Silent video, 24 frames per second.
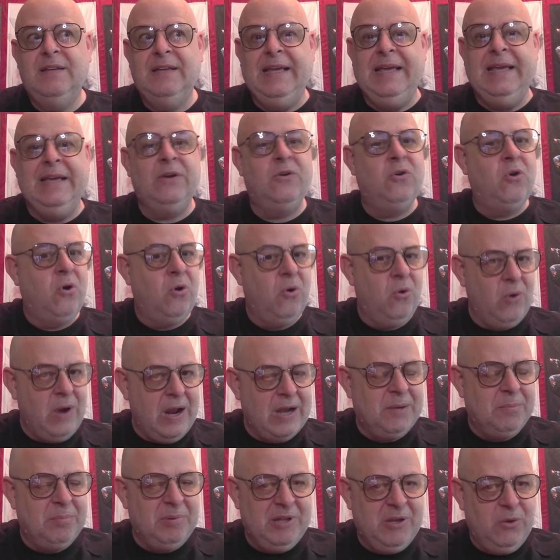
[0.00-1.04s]

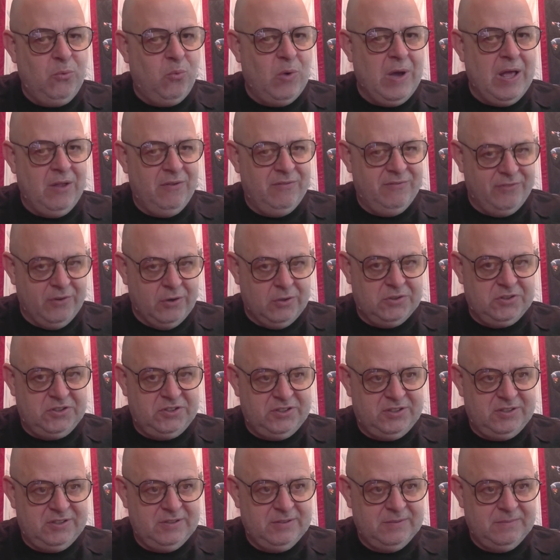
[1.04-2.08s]
incredibly
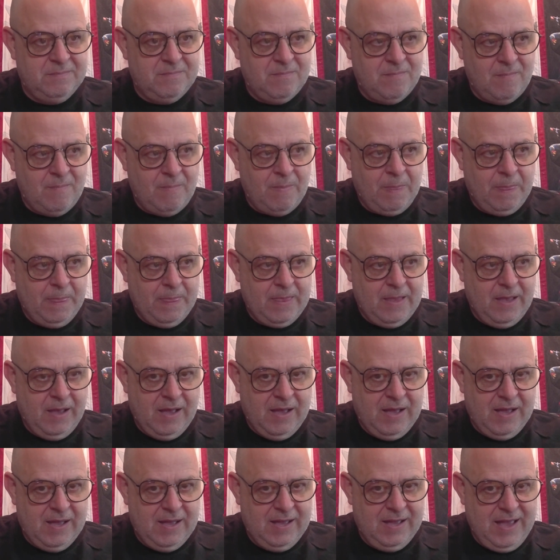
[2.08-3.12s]
well-versed
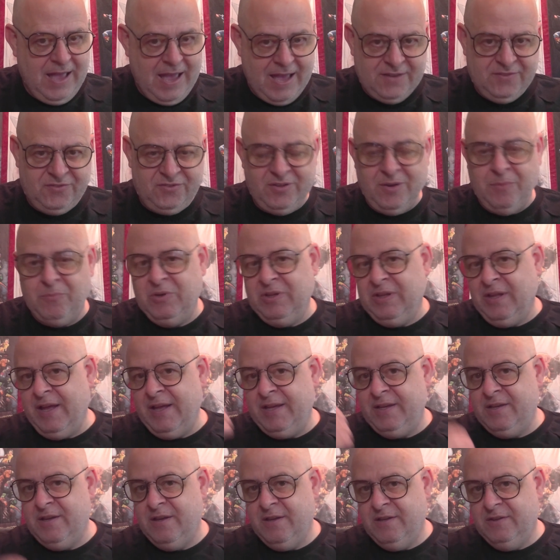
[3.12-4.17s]
as someone
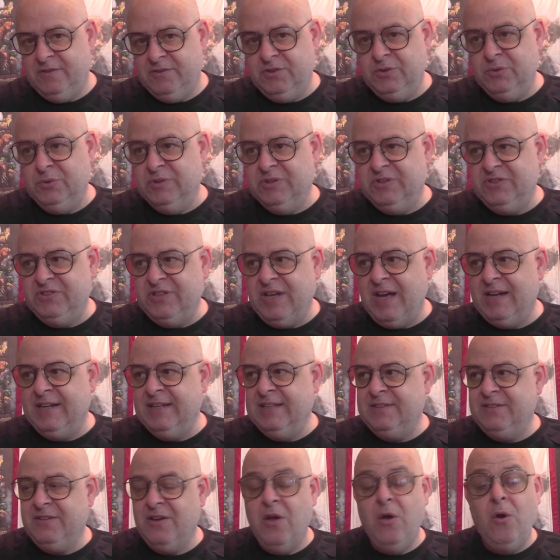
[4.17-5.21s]
like Judith
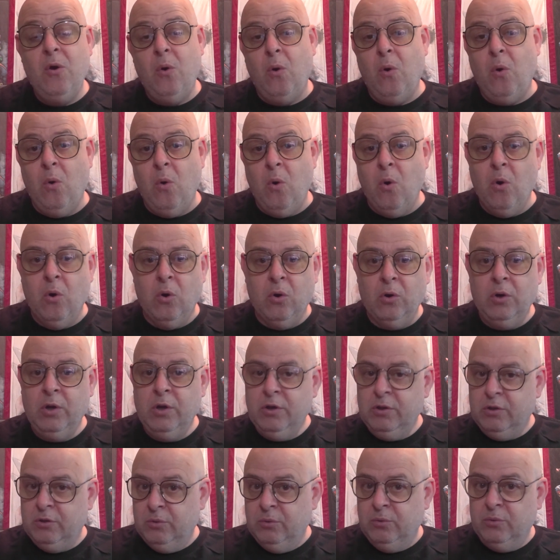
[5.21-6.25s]
Sonnet or
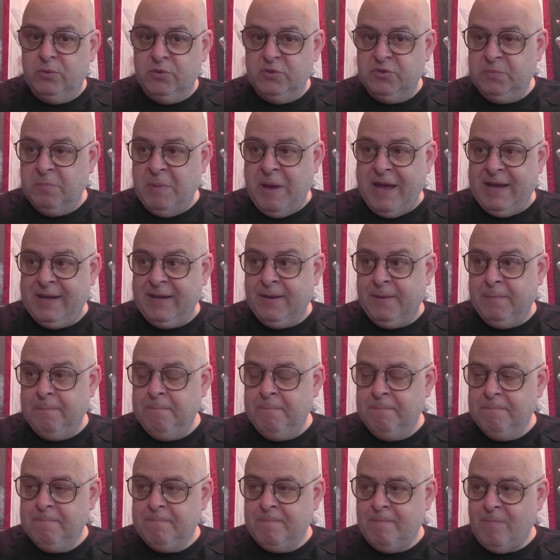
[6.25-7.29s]
Lucas
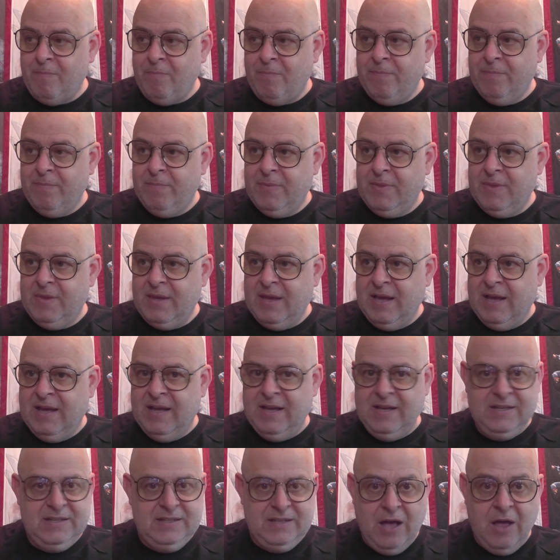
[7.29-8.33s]
Mangum,
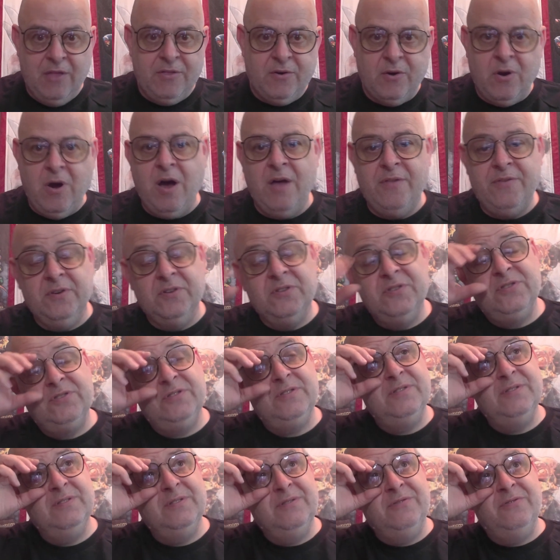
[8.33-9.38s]
other
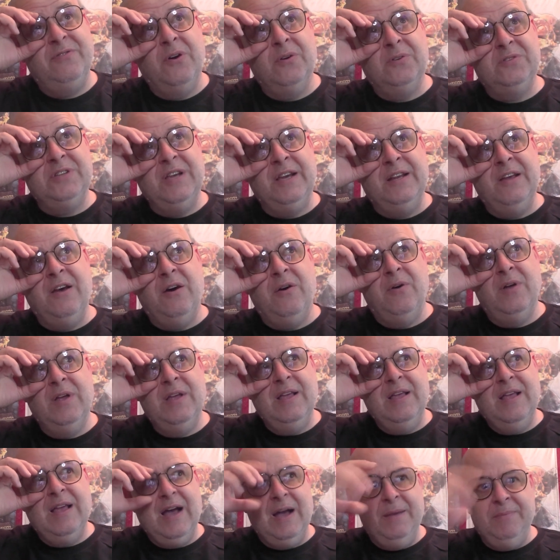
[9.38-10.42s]
authors, folks I know.
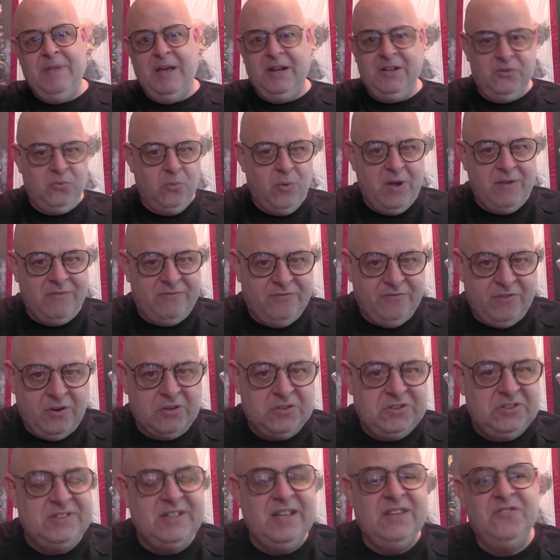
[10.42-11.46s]
I'm not as
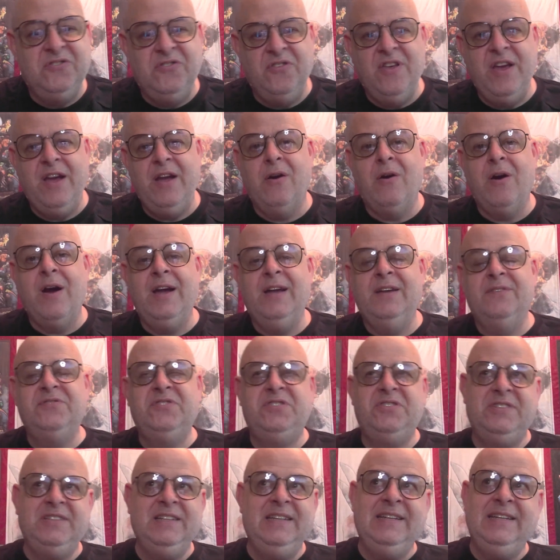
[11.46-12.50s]
well-versed as they are. I have
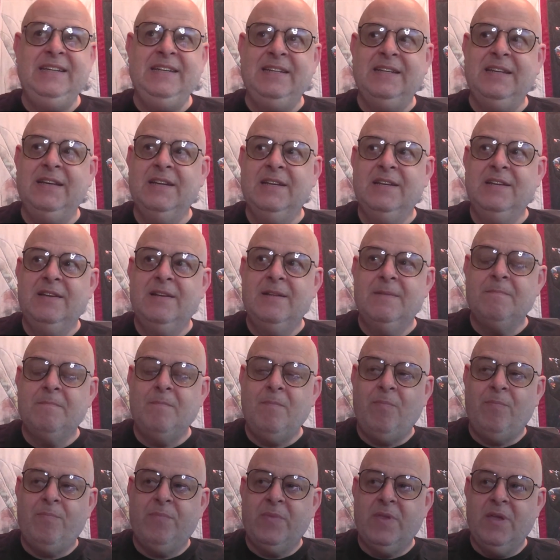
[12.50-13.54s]
seen
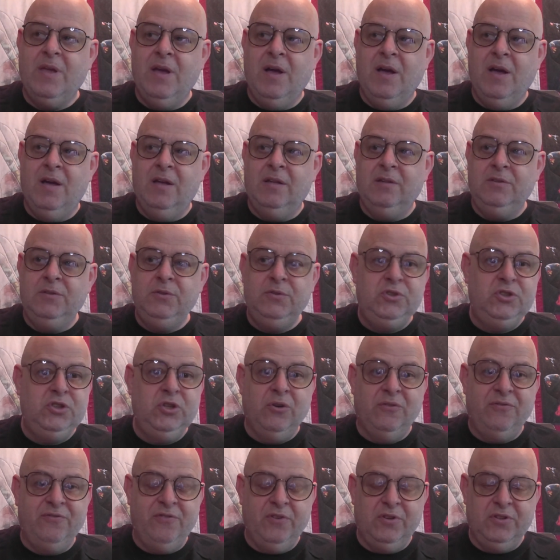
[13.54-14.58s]

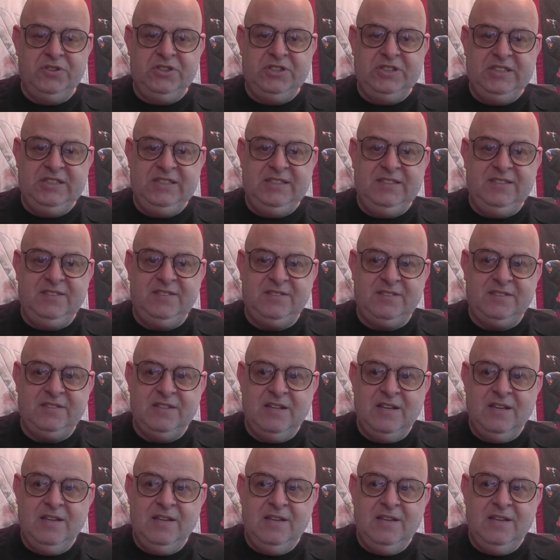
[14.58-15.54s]
Lucio Fulci's